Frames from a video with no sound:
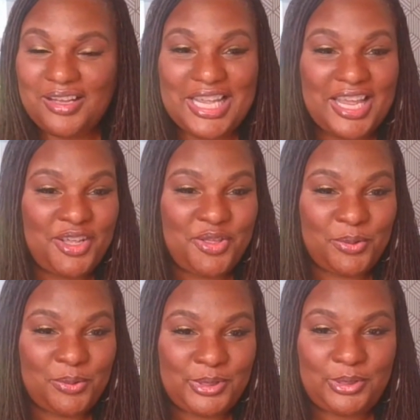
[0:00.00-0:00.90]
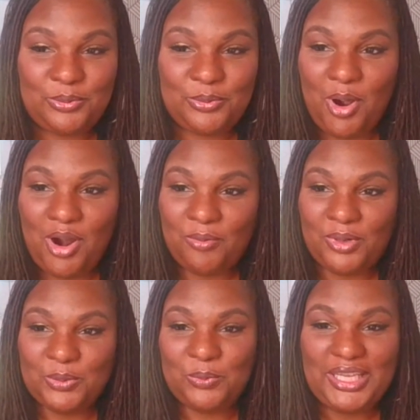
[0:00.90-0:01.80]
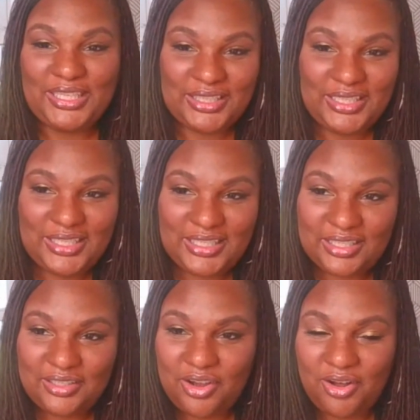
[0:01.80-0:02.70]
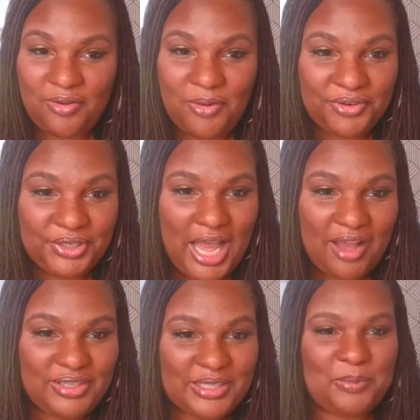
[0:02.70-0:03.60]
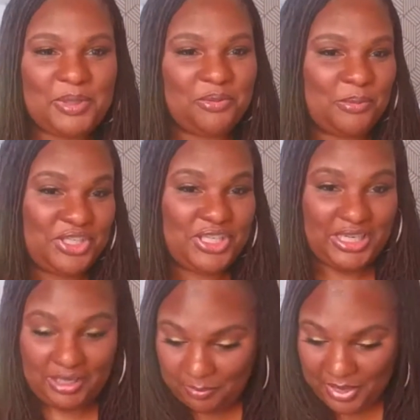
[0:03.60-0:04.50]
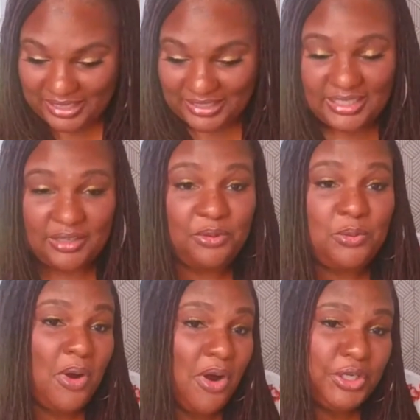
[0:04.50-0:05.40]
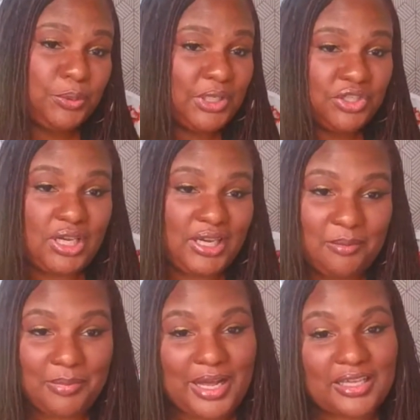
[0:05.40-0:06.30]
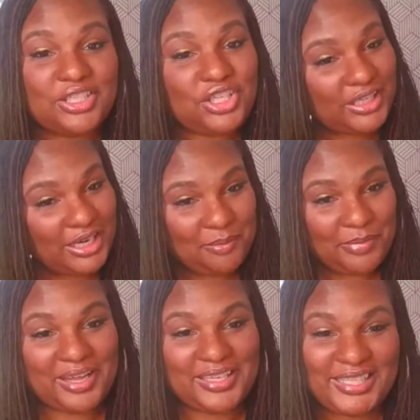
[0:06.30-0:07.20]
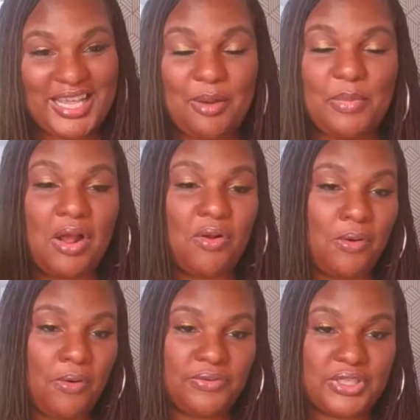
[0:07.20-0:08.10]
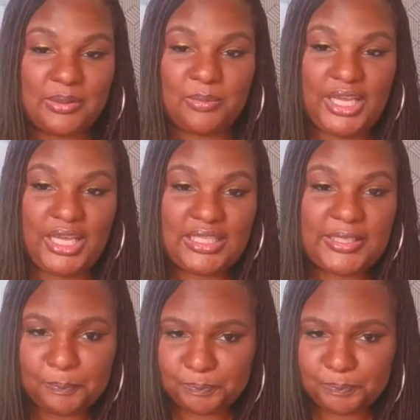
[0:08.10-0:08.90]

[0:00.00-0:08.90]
And those who are on the wait list, y'all already have some information in your inboxes. If you are and you didn't check your inbox. But I'll go over some things.